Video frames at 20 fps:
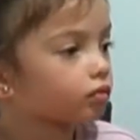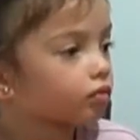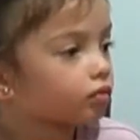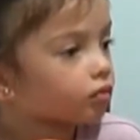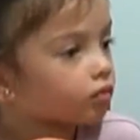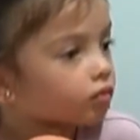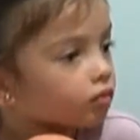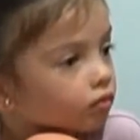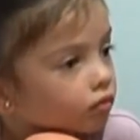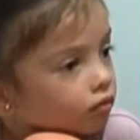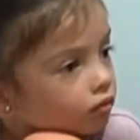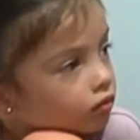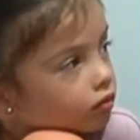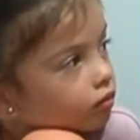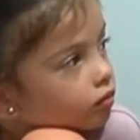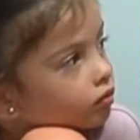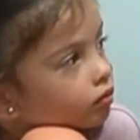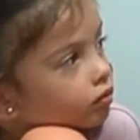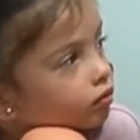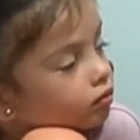
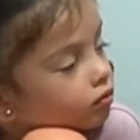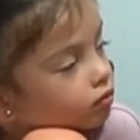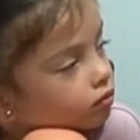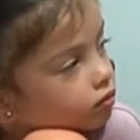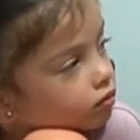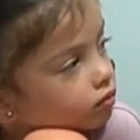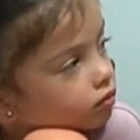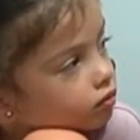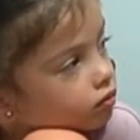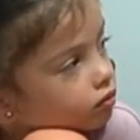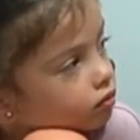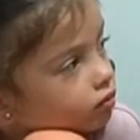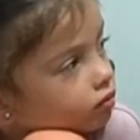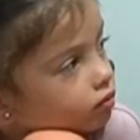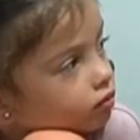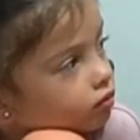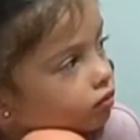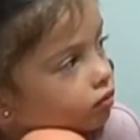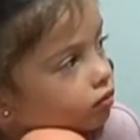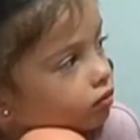
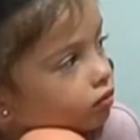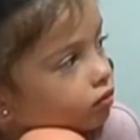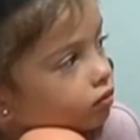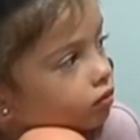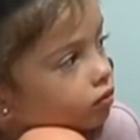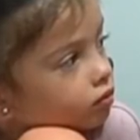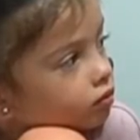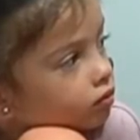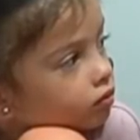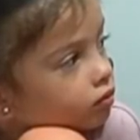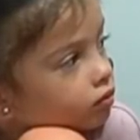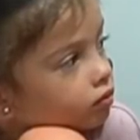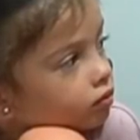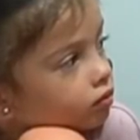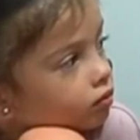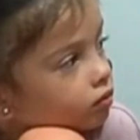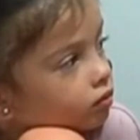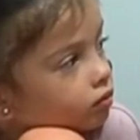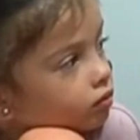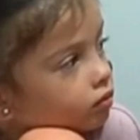
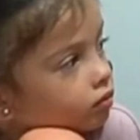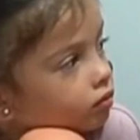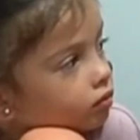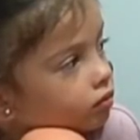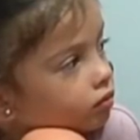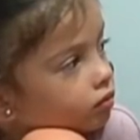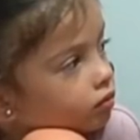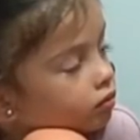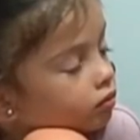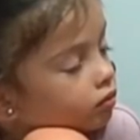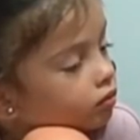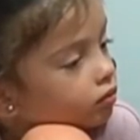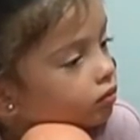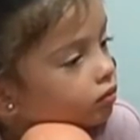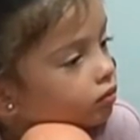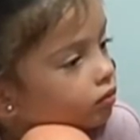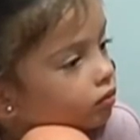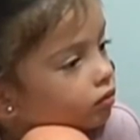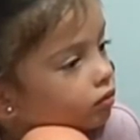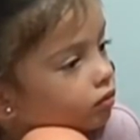
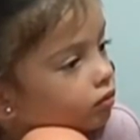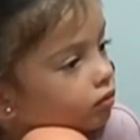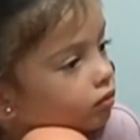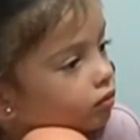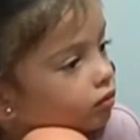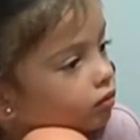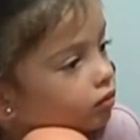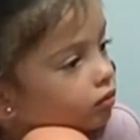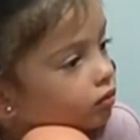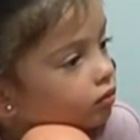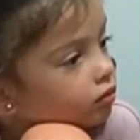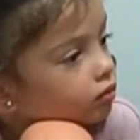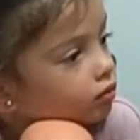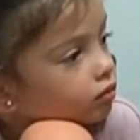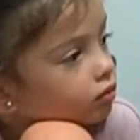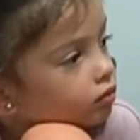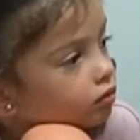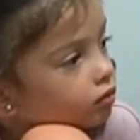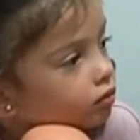[no speech]